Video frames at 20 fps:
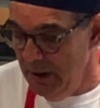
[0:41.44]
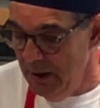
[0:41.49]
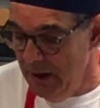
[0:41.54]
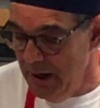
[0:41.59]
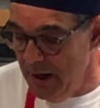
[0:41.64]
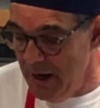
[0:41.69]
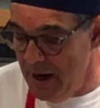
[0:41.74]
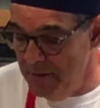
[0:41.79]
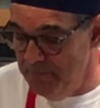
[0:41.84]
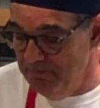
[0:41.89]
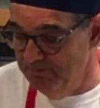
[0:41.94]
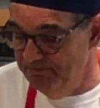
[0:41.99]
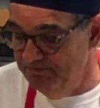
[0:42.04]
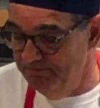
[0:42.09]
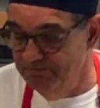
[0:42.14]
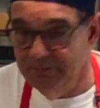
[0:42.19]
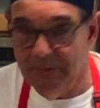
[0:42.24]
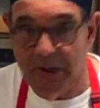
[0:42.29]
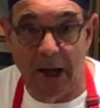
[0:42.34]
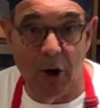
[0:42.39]

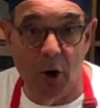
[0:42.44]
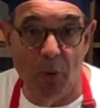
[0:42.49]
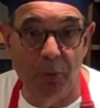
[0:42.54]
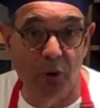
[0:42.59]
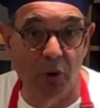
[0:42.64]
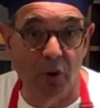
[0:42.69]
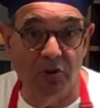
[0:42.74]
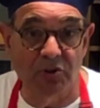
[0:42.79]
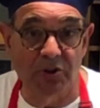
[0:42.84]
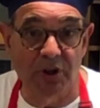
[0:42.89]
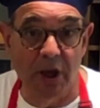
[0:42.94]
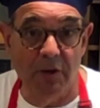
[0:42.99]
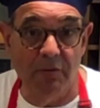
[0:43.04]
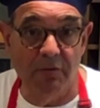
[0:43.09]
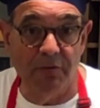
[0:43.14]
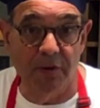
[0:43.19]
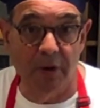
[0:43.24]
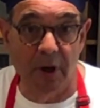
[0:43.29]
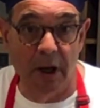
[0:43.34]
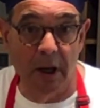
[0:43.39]
I hope you're all
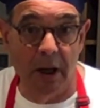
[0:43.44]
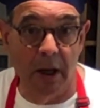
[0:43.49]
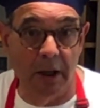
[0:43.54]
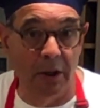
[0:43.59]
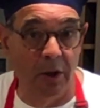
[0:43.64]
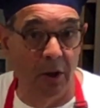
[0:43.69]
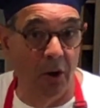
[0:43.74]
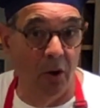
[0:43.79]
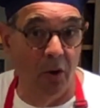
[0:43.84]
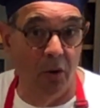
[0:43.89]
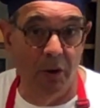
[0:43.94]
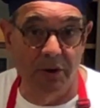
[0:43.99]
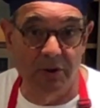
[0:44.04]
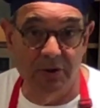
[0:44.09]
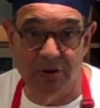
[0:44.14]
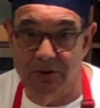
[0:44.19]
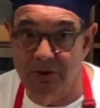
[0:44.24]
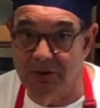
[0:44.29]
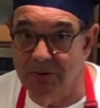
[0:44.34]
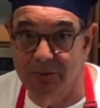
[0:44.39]
safe. I know we're
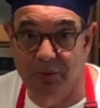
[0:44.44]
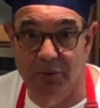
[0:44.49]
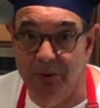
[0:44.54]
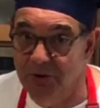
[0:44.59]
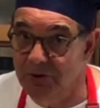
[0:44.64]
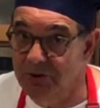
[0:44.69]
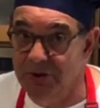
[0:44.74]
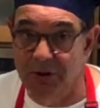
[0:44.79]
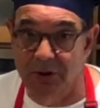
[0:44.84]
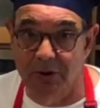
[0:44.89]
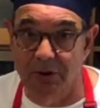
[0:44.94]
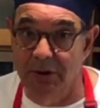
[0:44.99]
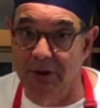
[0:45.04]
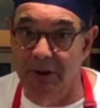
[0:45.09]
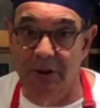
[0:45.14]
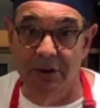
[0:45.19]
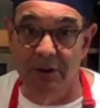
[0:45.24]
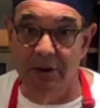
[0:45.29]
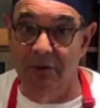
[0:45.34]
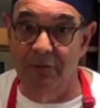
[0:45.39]
still
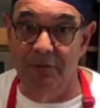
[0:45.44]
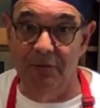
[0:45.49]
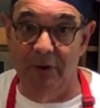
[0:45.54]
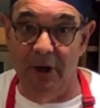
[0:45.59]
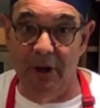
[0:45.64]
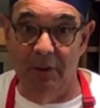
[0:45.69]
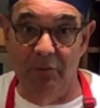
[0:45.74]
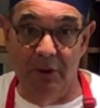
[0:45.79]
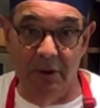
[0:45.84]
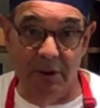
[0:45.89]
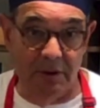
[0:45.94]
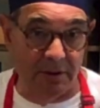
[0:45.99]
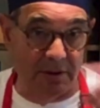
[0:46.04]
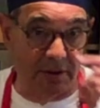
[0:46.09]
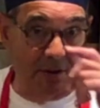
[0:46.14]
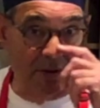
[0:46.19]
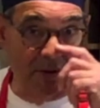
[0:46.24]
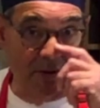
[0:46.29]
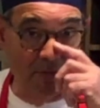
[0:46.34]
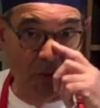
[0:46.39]
in
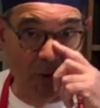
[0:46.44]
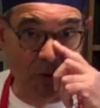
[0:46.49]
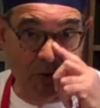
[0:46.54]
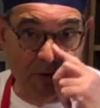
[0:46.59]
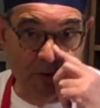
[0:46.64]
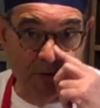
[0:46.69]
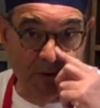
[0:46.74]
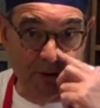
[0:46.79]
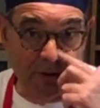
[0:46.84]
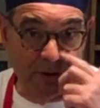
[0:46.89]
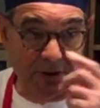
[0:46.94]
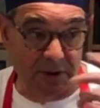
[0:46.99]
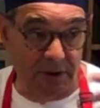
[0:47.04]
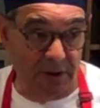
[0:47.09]
confinement, most of us.